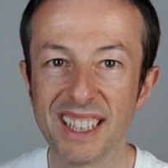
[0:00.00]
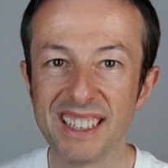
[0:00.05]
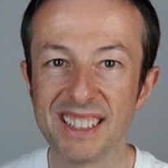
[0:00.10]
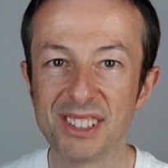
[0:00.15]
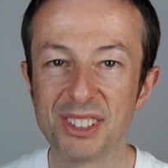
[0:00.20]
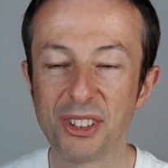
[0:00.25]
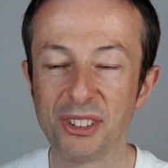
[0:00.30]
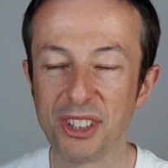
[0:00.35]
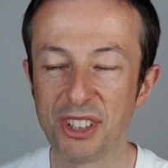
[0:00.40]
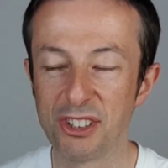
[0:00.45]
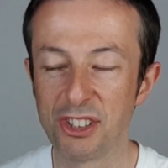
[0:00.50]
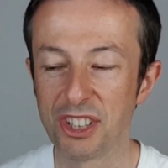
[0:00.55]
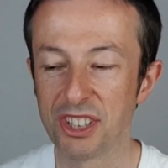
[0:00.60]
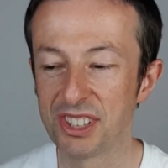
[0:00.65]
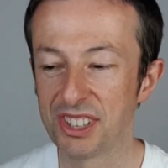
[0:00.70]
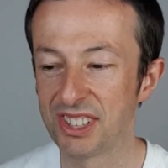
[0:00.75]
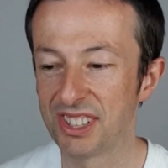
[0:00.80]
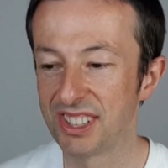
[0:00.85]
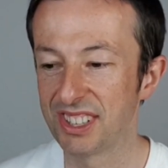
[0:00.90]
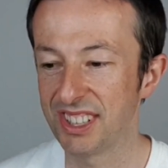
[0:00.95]
And so you
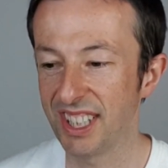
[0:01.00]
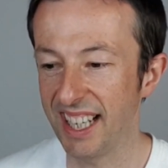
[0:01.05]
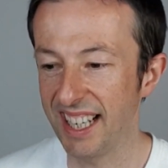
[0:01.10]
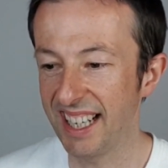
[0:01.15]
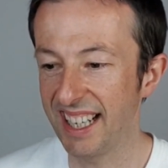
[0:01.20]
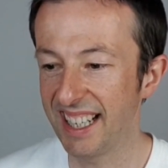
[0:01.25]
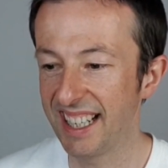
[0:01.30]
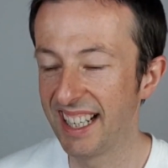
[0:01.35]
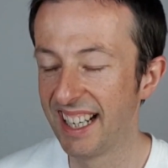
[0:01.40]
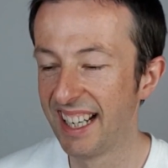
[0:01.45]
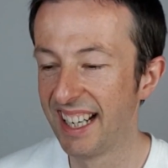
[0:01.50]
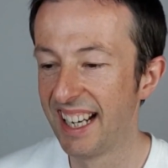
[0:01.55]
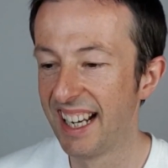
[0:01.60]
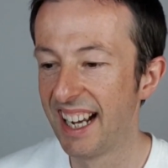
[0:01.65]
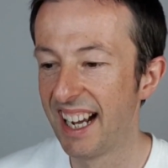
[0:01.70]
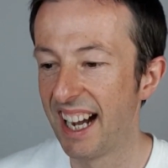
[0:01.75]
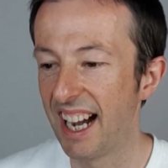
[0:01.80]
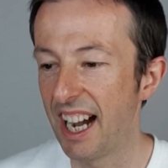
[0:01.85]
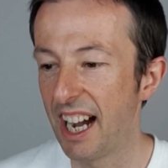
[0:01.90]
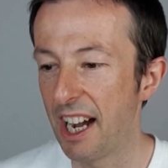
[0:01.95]
just say,
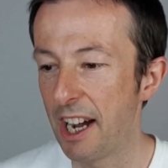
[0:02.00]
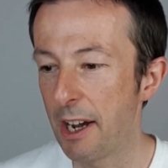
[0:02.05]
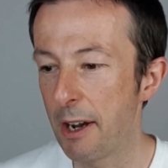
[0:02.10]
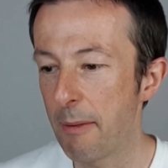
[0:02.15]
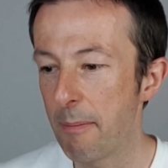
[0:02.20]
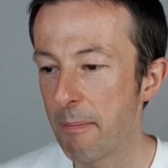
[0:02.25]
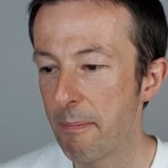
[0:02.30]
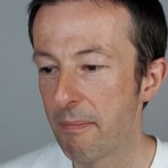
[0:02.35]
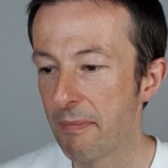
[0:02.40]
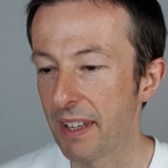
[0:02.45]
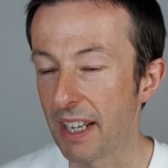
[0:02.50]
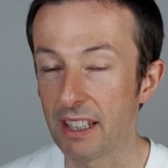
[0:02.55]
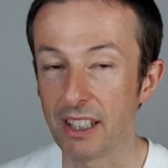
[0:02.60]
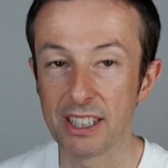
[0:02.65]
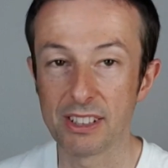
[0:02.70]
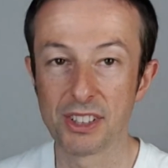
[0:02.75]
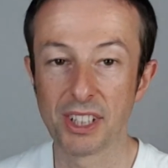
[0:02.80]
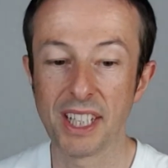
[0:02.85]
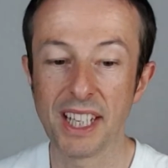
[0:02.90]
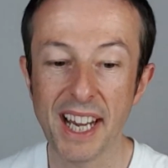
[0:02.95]
um, "I'd
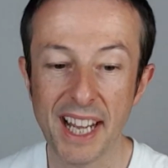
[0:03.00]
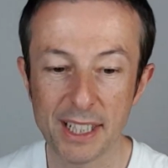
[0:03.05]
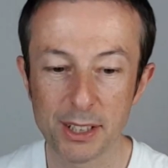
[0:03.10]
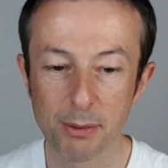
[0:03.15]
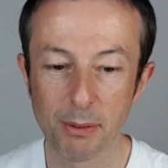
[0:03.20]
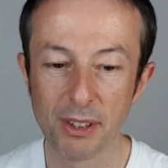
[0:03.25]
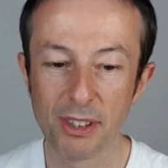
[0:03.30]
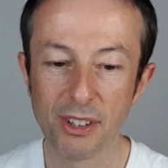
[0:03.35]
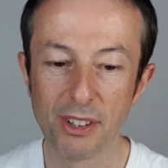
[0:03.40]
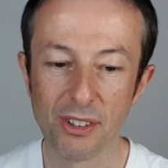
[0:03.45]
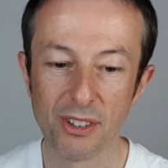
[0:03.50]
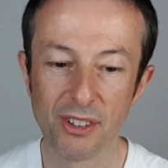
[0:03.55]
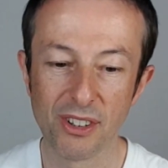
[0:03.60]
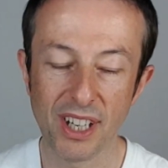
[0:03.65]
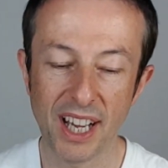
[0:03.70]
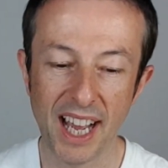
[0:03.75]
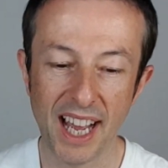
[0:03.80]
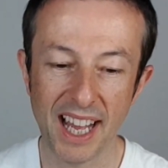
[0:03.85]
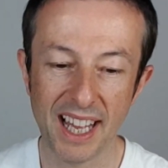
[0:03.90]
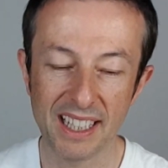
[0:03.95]
like to connect with
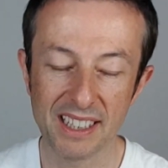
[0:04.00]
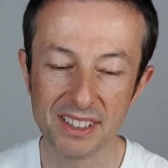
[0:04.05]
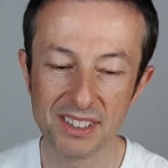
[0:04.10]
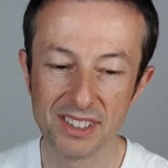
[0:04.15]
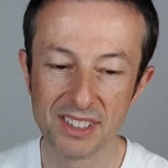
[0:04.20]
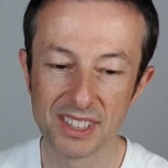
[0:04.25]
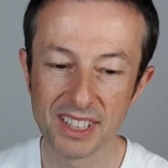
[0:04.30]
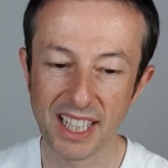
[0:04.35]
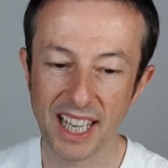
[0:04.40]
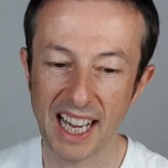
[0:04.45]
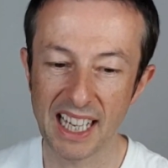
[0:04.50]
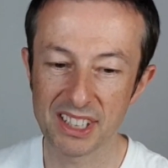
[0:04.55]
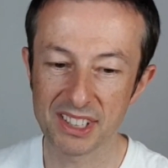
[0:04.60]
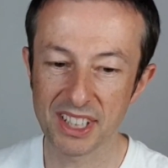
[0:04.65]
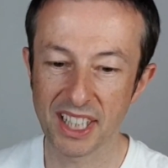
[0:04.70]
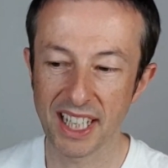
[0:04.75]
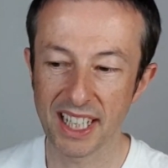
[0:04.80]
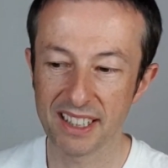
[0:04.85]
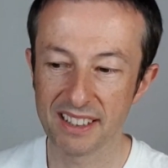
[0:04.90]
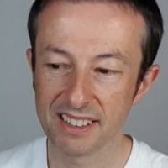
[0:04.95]
you," and as
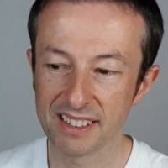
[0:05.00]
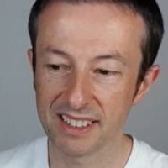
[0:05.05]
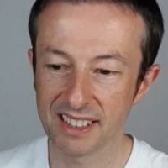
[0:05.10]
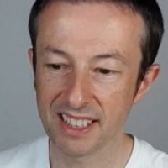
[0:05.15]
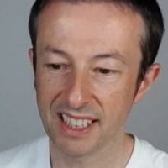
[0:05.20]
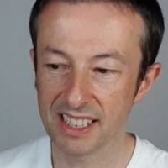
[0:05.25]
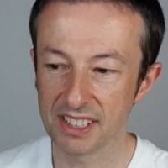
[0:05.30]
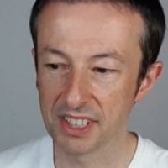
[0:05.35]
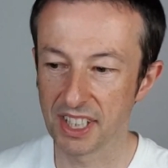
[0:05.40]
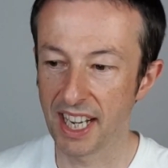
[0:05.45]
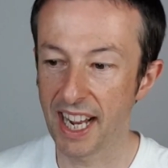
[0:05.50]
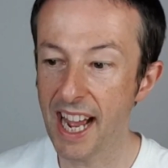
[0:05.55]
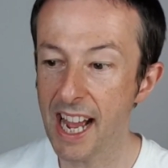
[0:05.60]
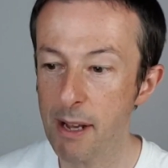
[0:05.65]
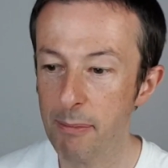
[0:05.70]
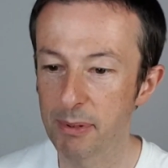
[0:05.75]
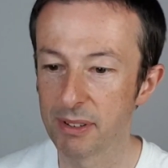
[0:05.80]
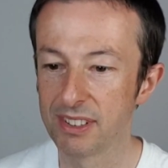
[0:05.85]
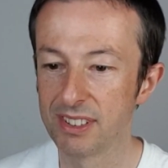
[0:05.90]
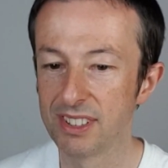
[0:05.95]
that as that
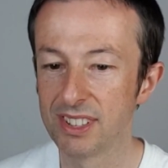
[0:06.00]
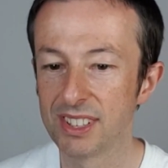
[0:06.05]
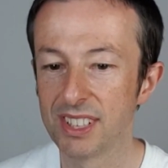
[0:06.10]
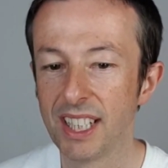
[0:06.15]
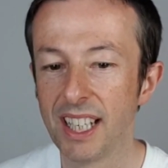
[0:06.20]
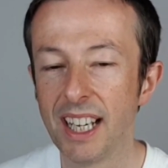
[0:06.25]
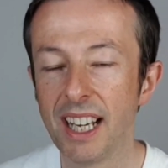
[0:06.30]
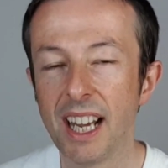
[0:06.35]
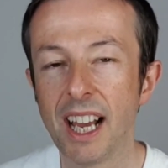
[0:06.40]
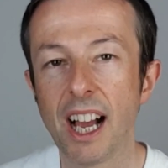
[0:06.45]
happens.